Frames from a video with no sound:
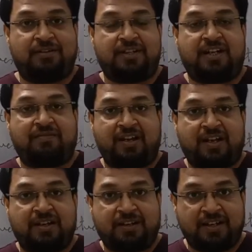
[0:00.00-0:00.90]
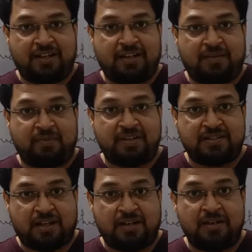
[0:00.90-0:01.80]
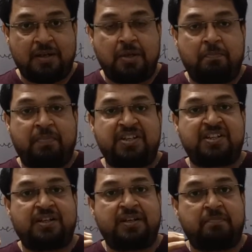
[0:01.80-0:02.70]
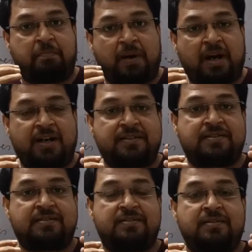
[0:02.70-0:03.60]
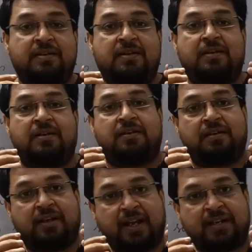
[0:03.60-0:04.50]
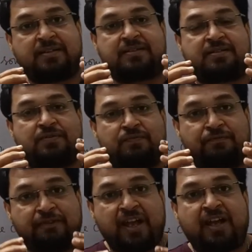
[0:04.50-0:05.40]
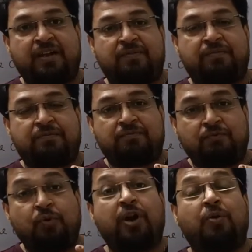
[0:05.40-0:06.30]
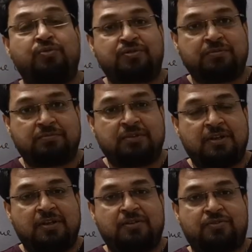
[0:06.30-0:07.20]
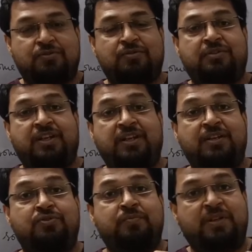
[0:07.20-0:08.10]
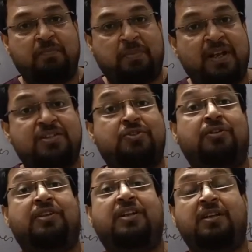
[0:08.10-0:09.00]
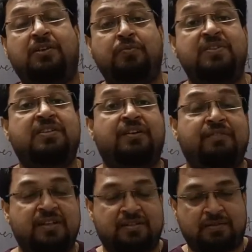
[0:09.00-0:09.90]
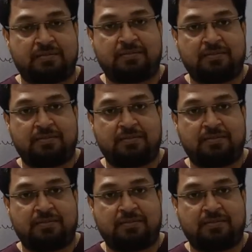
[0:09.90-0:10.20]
That wear and tear, that means the machinery parts gets worn out. So they need to be replaced or they need to be serviced.